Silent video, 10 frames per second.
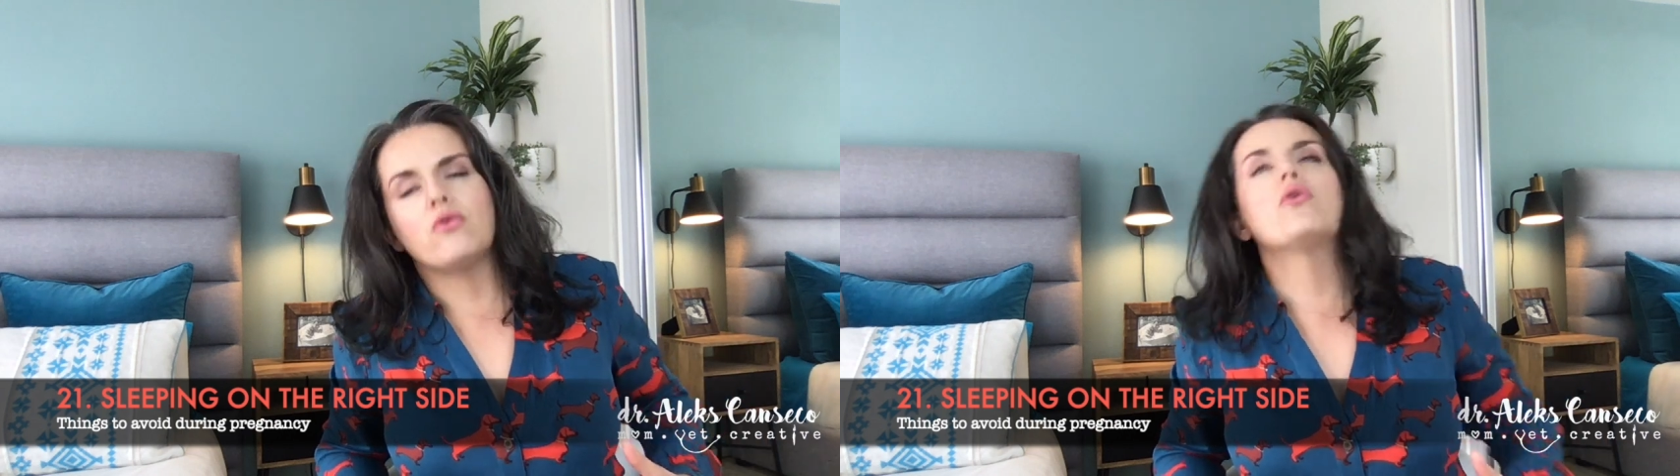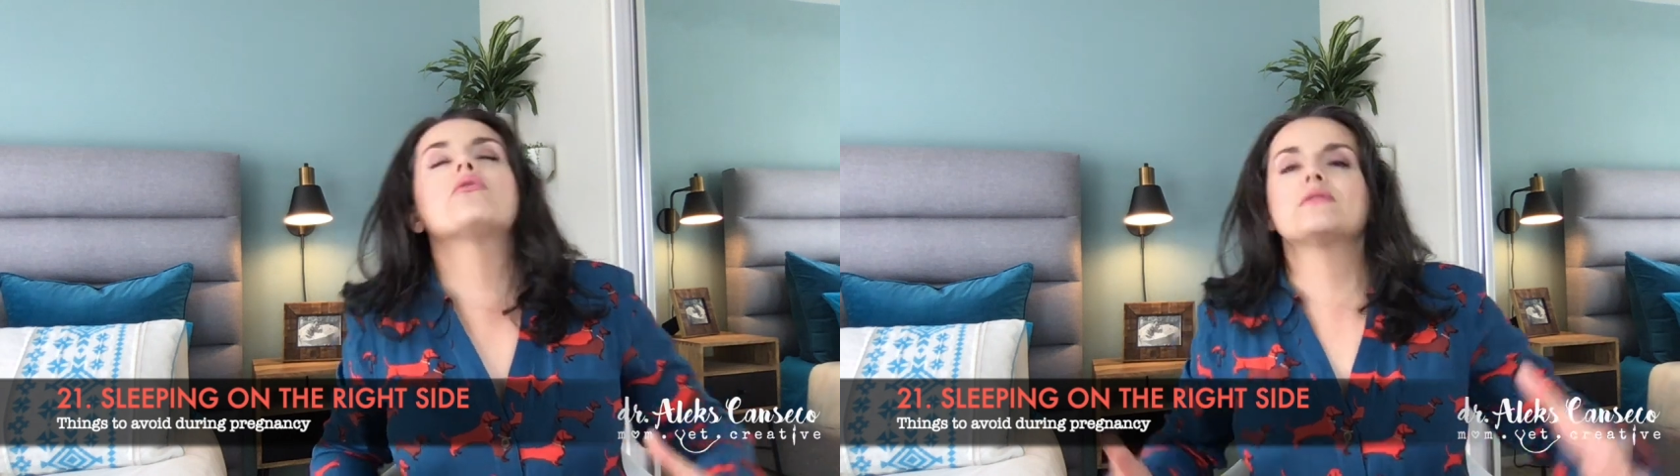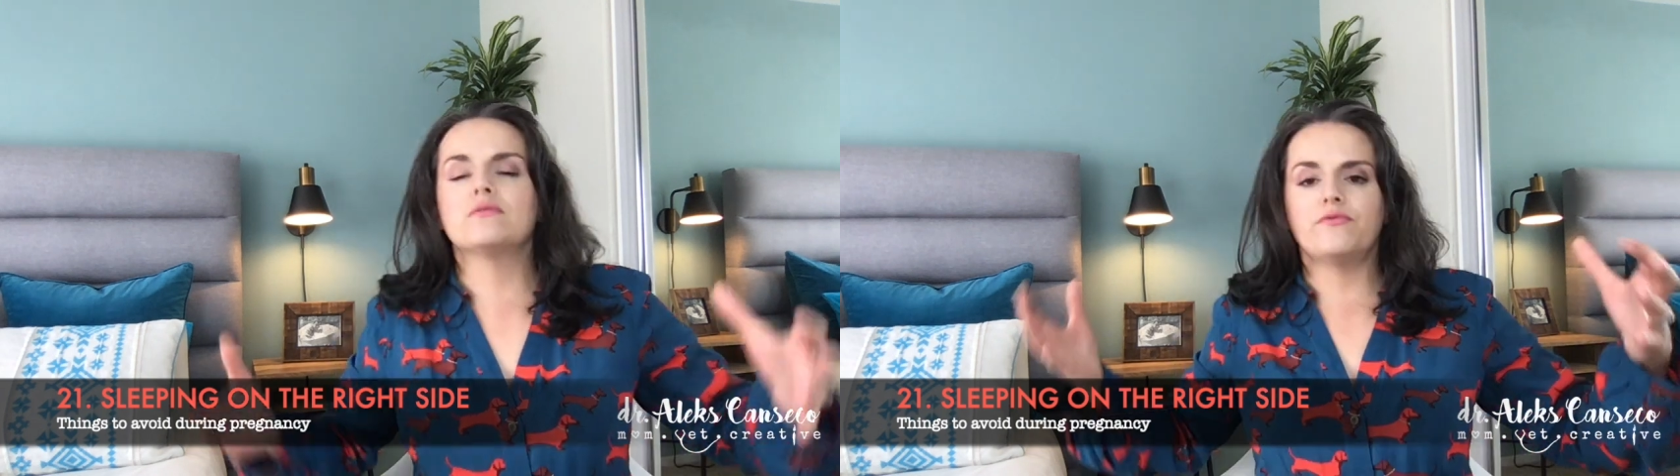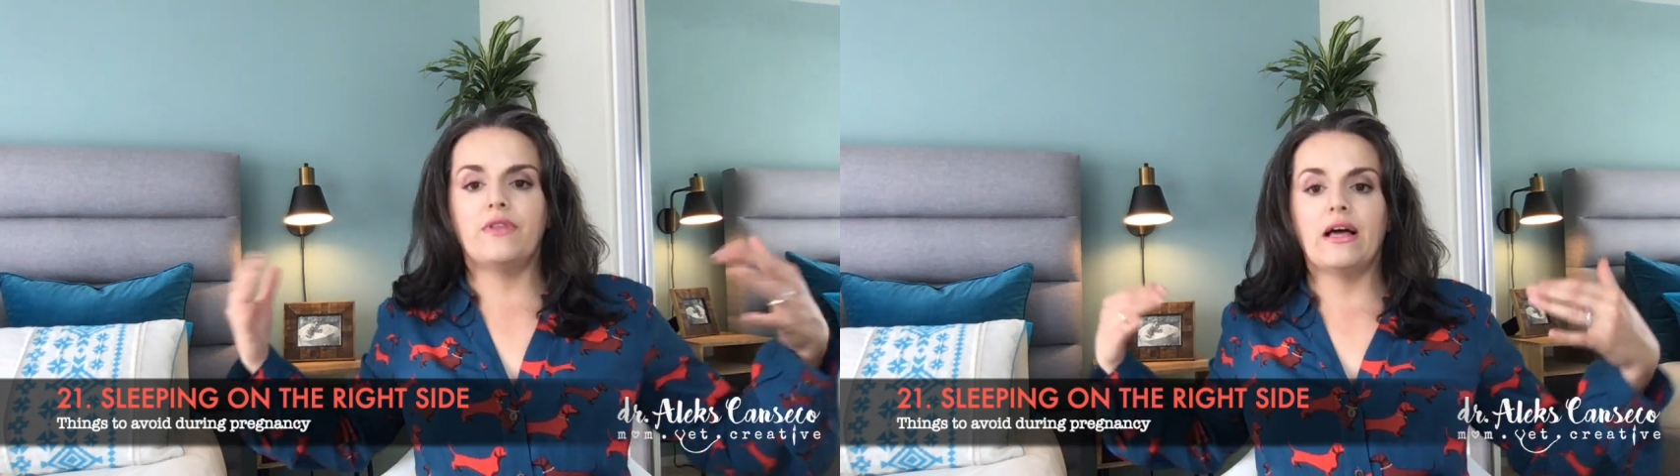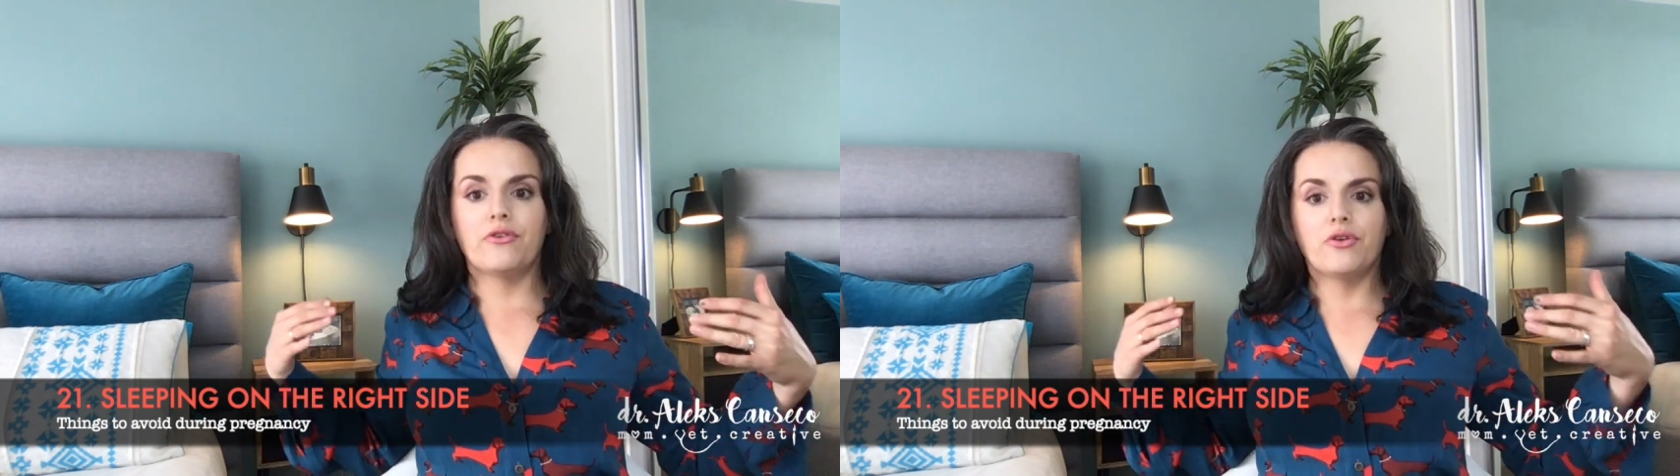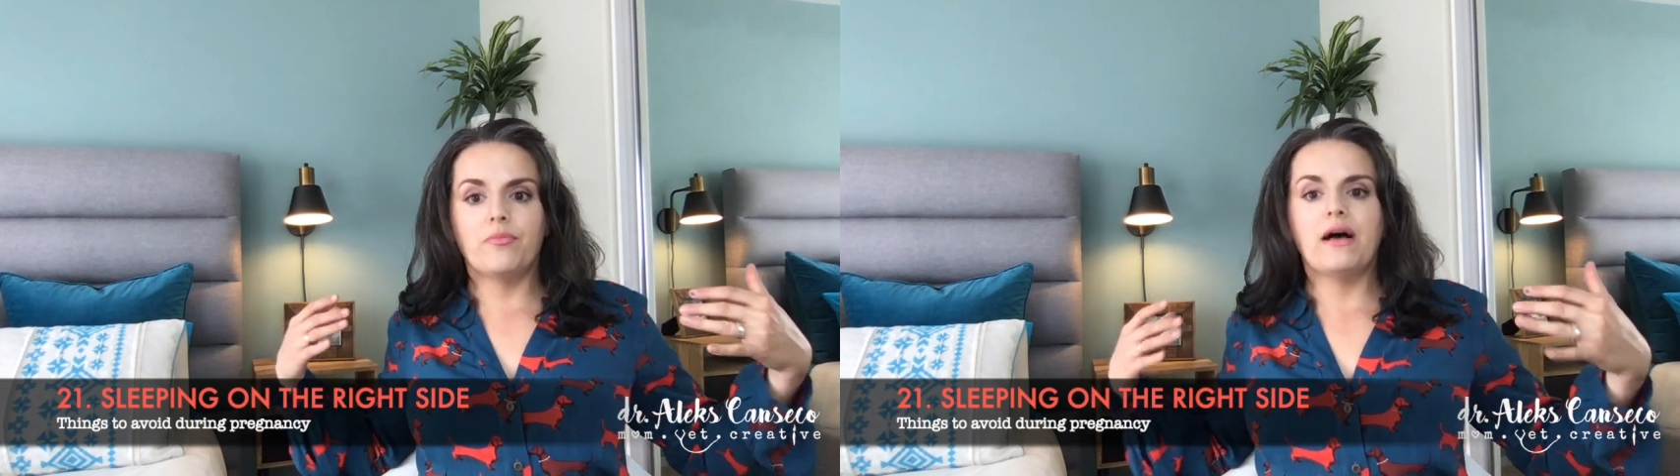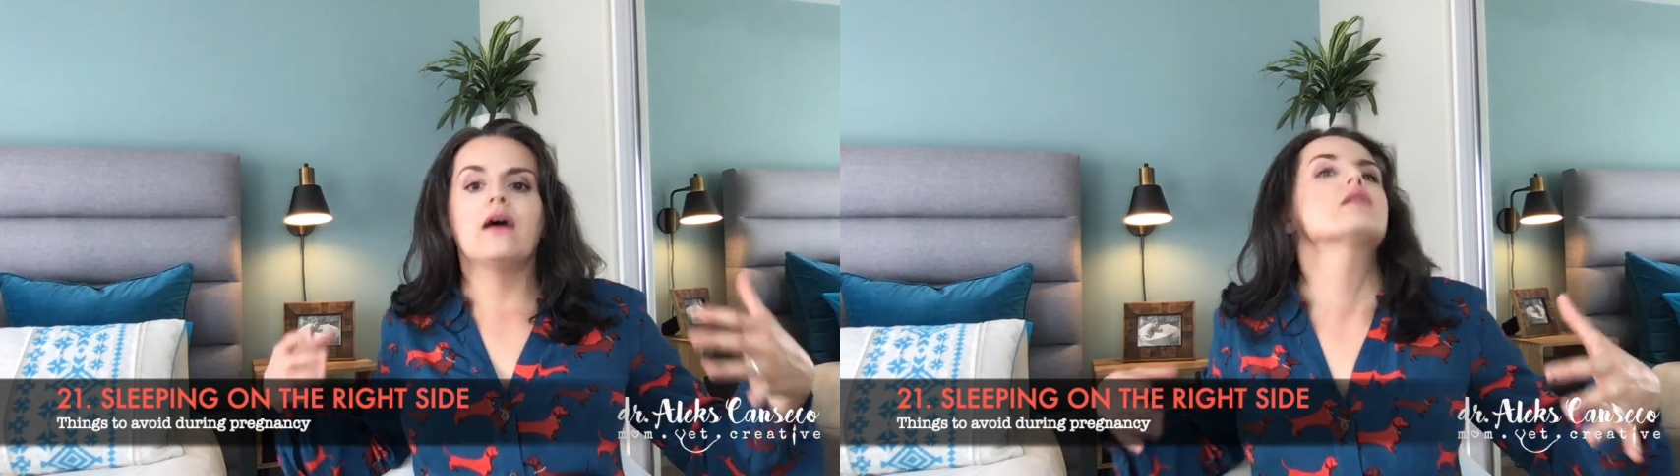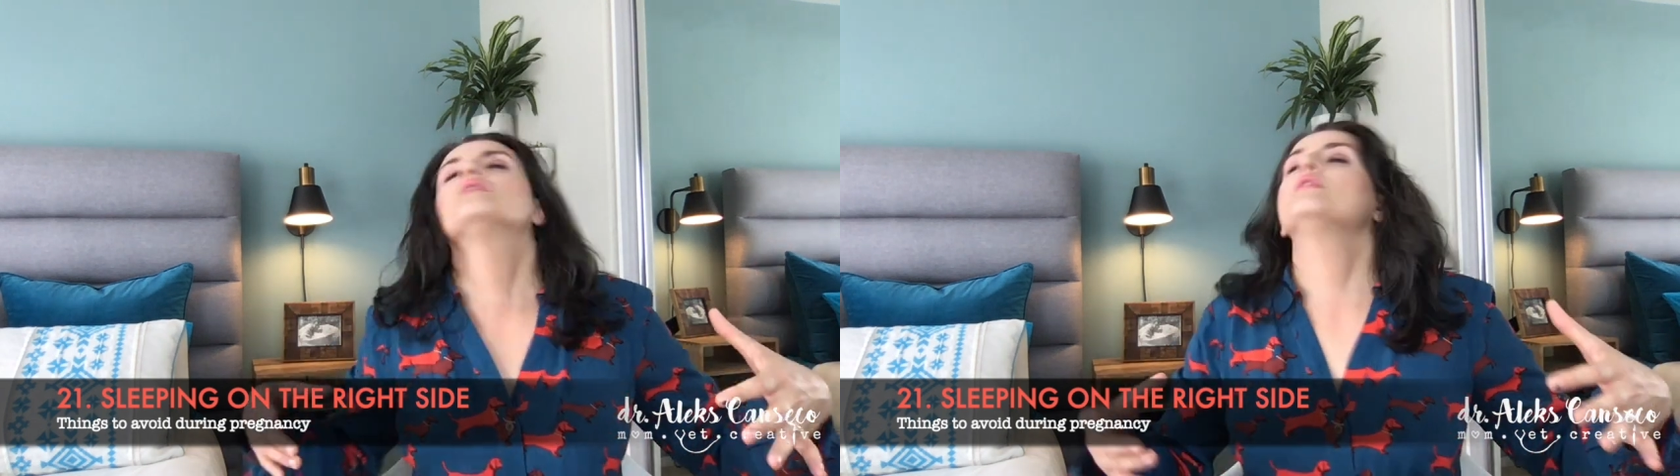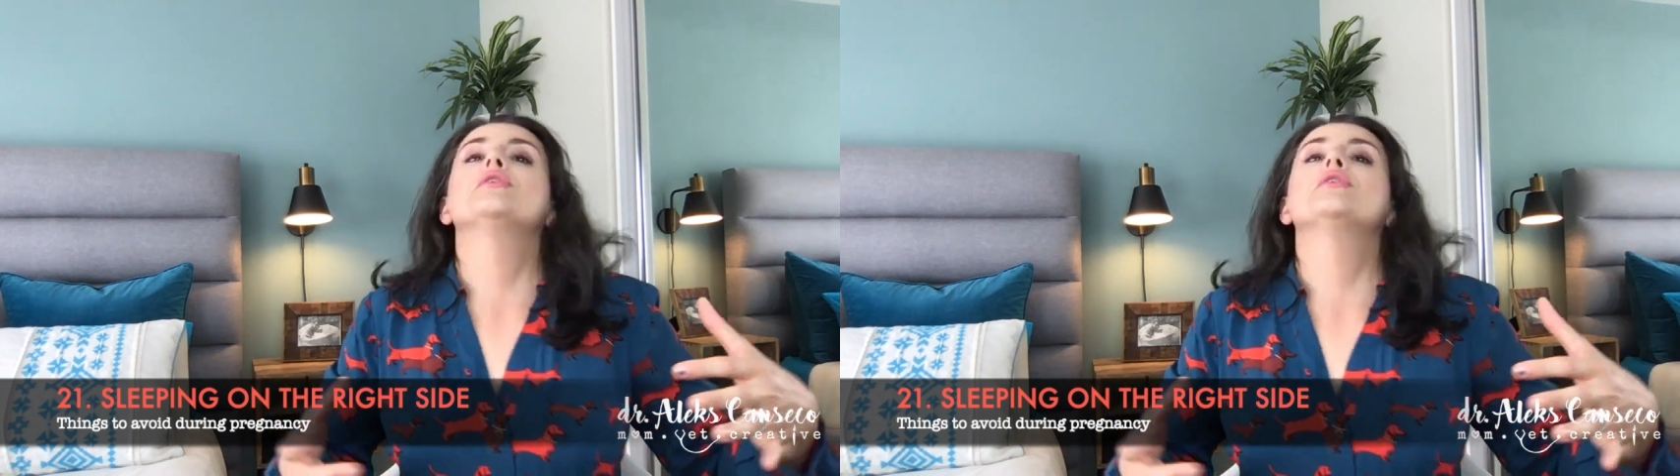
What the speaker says: or flat on your back,